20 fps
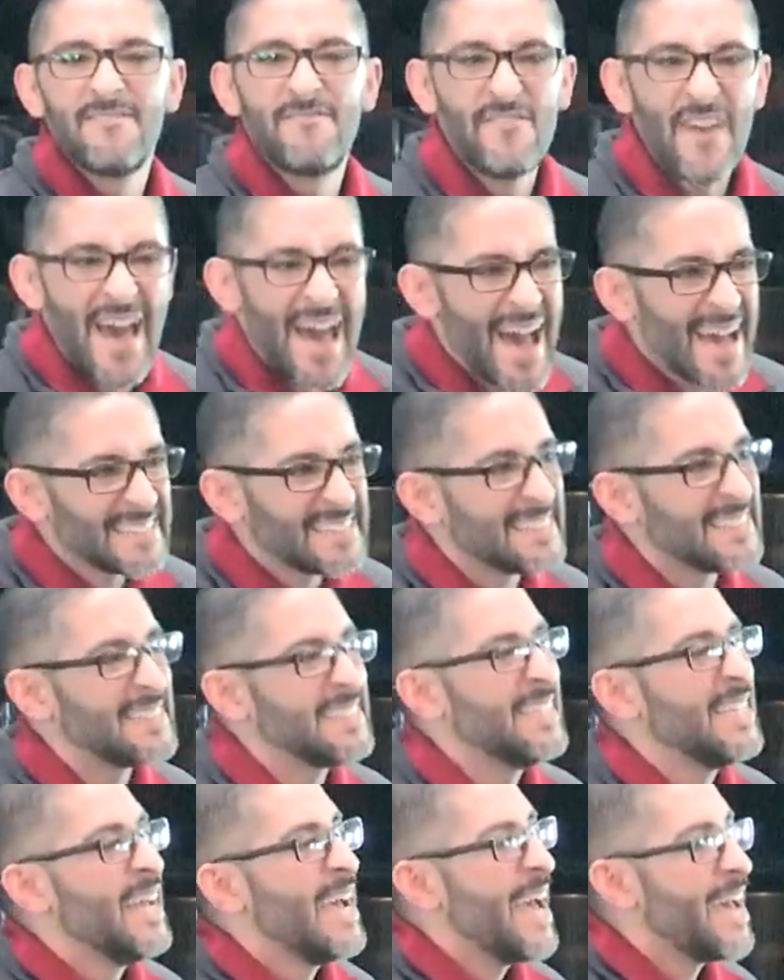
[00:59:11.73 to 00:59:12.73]
Fast
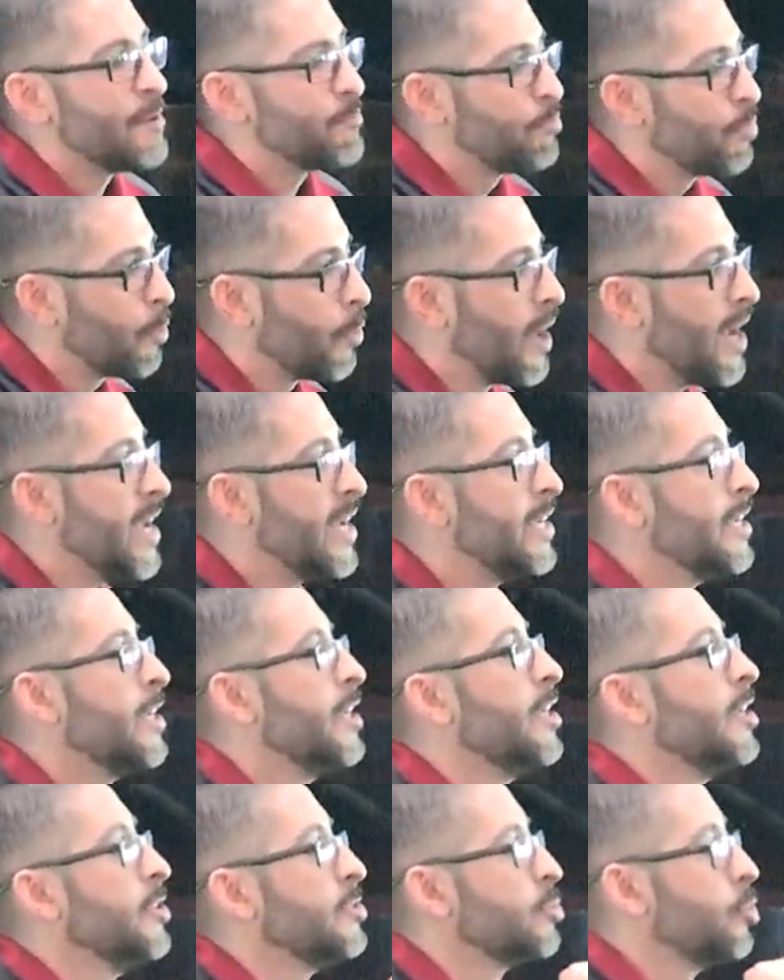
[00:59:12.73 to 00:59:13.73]
and
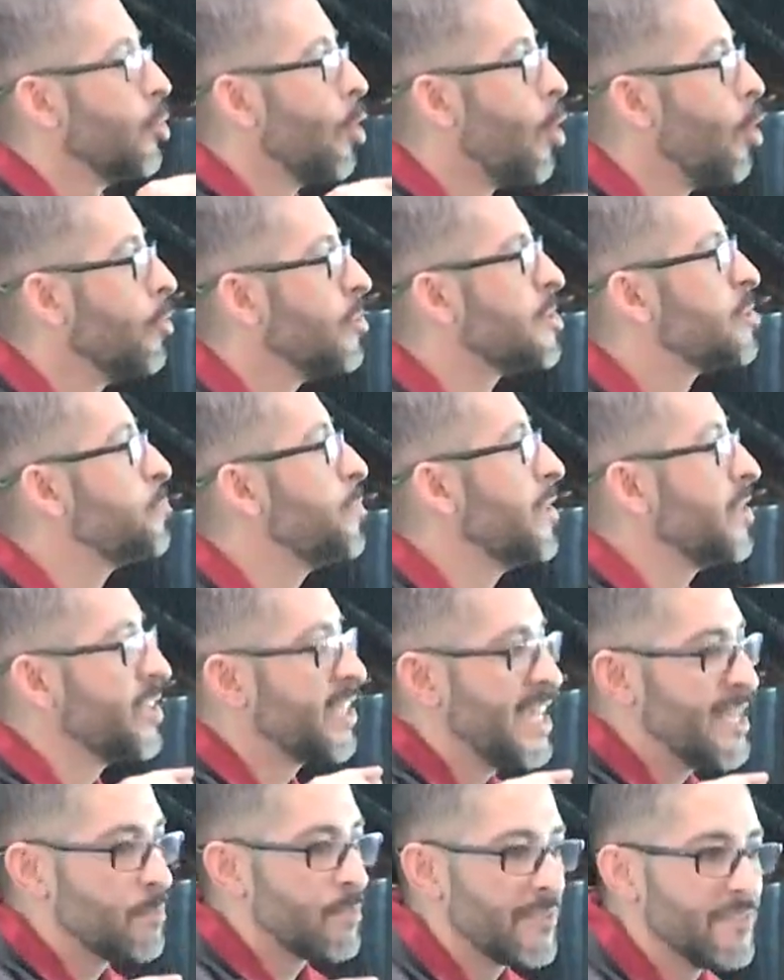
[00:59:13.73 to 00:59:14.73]
pray so the Holy
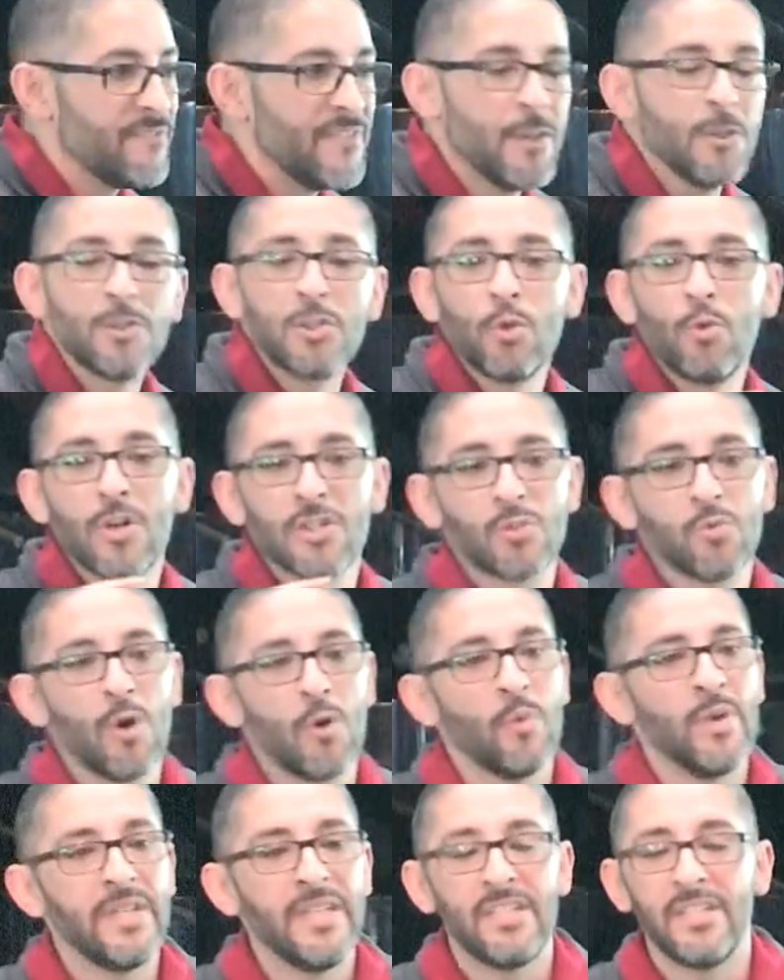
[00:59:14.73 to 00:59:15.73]
Spirit can reveal to us
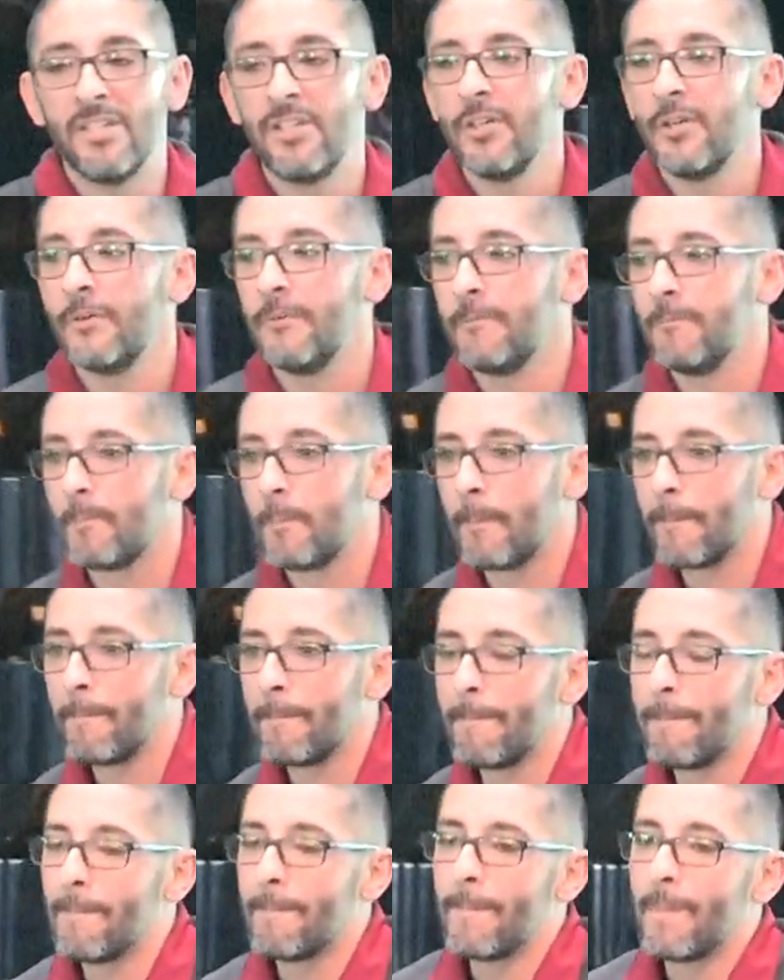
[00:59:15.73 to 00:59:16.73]
what we need to do.
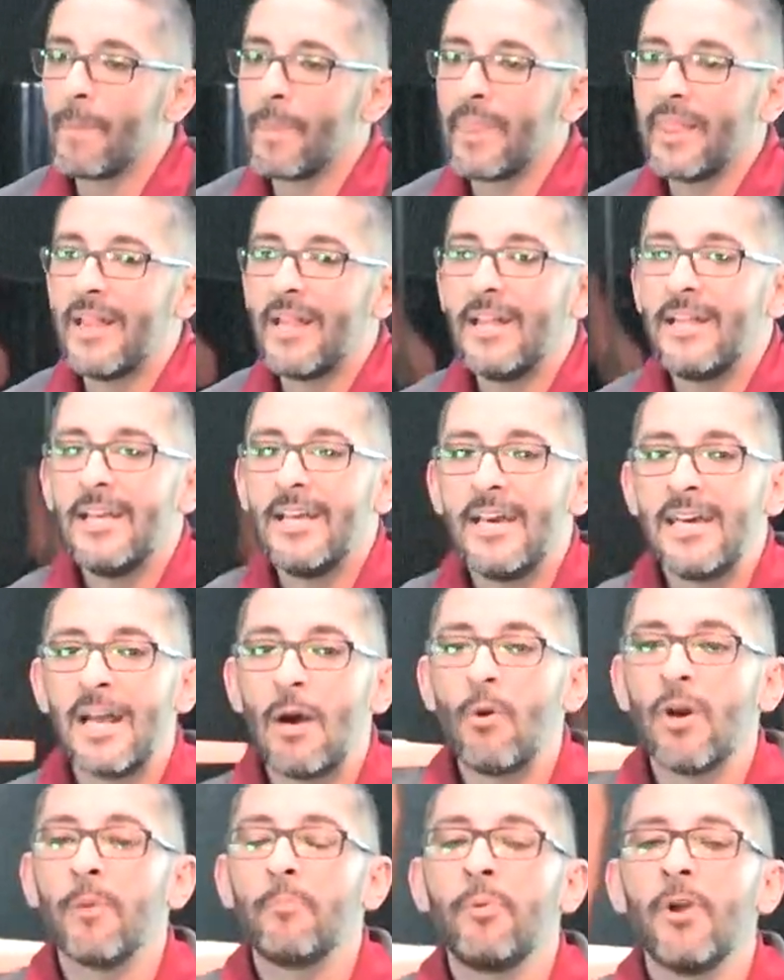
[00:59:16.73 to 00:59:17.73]
And I
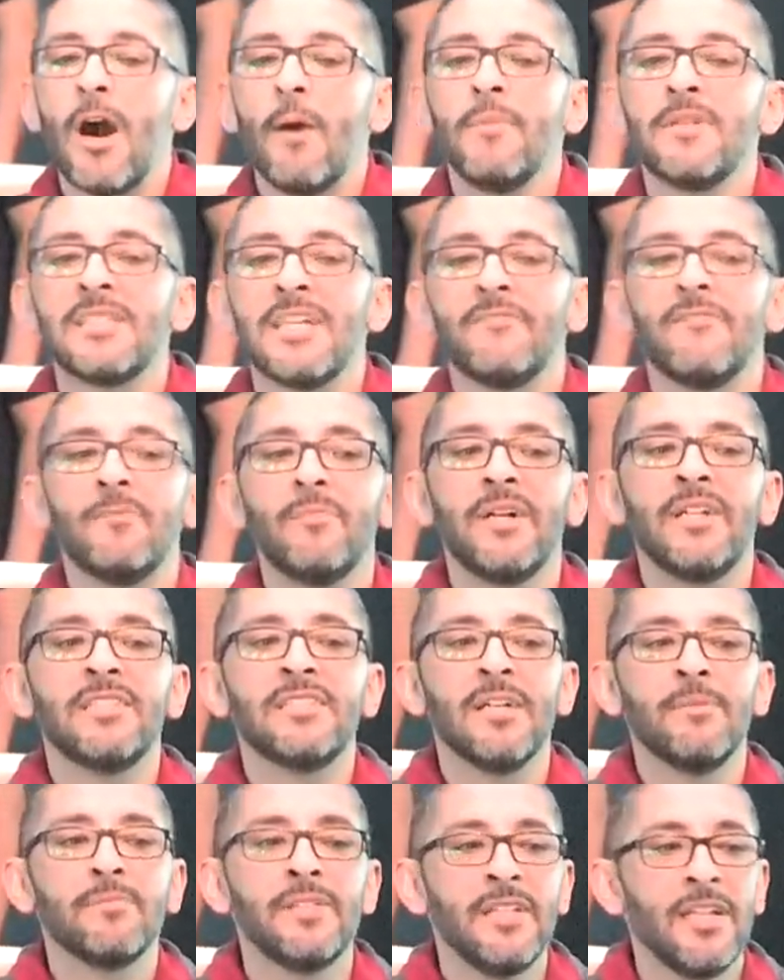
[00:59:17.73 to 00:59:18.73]
want to promise everybody
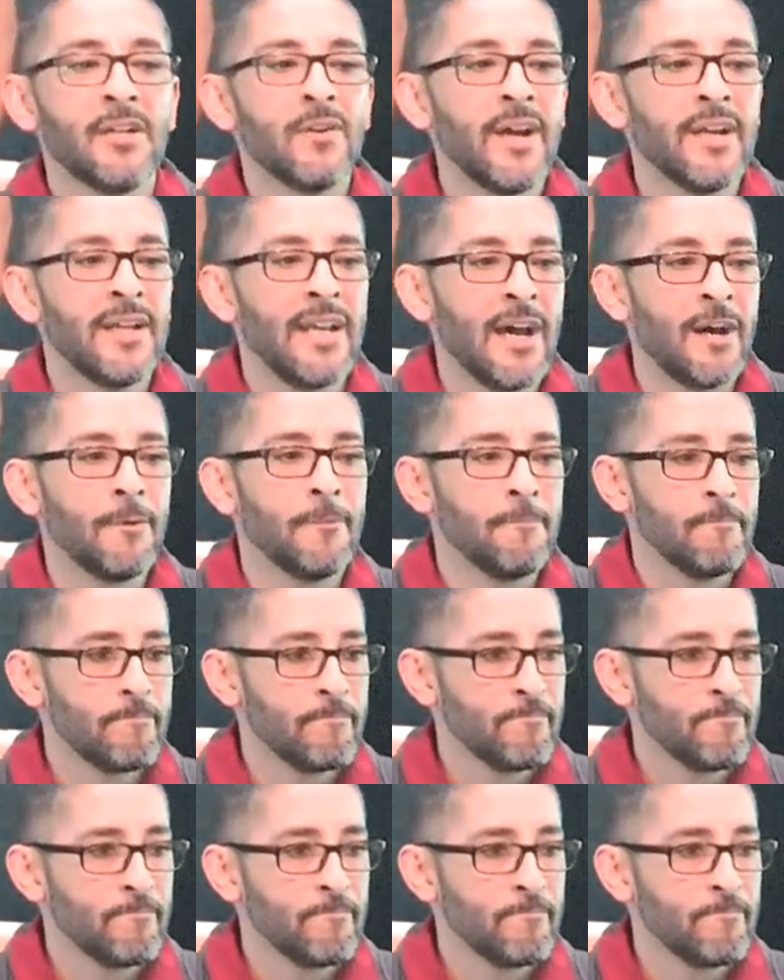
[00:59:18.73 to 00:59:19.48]
something here right now.